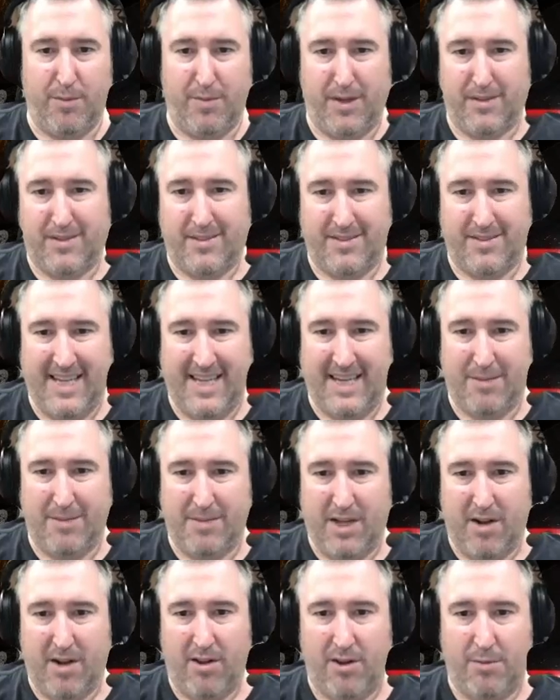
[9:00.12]
be able to take them
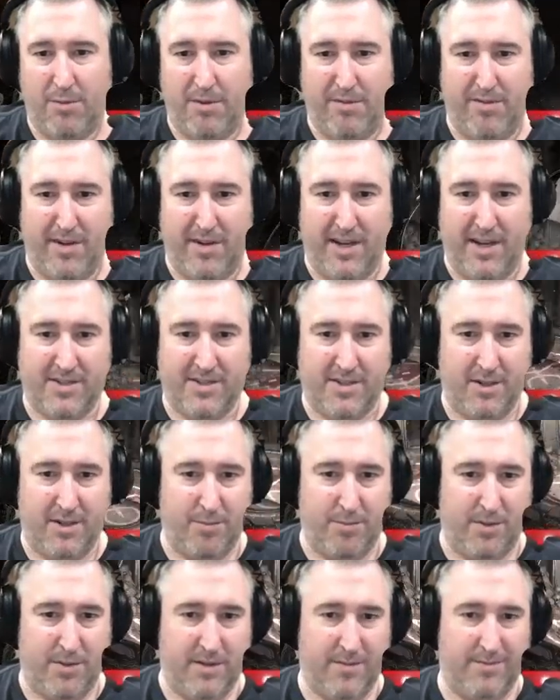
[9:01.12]
down a little bit faster,
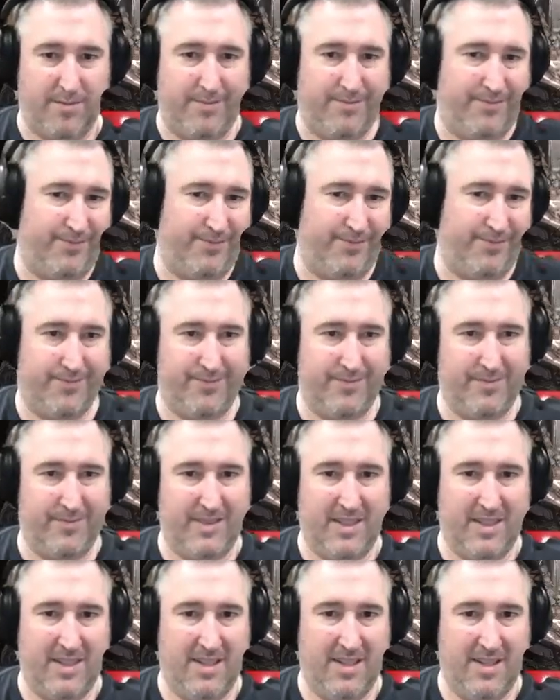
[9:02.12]
but
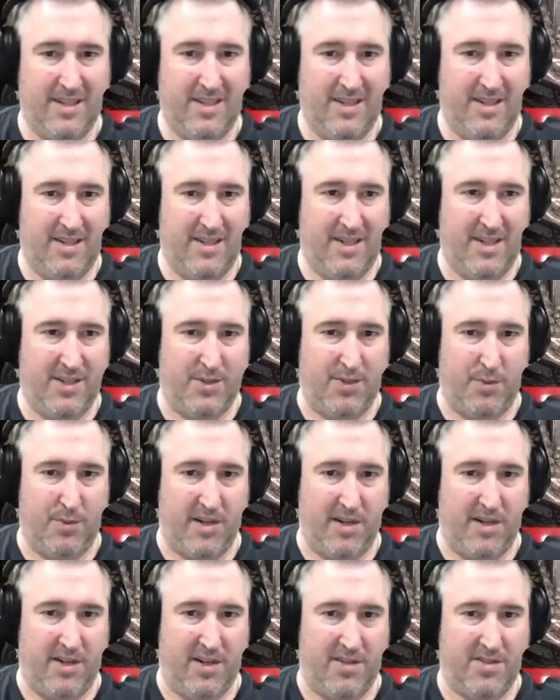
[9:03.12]
it is what
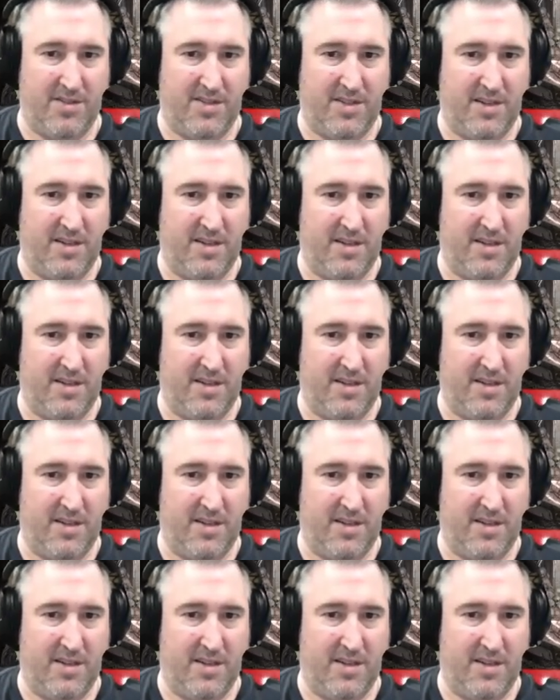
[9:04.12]
it is.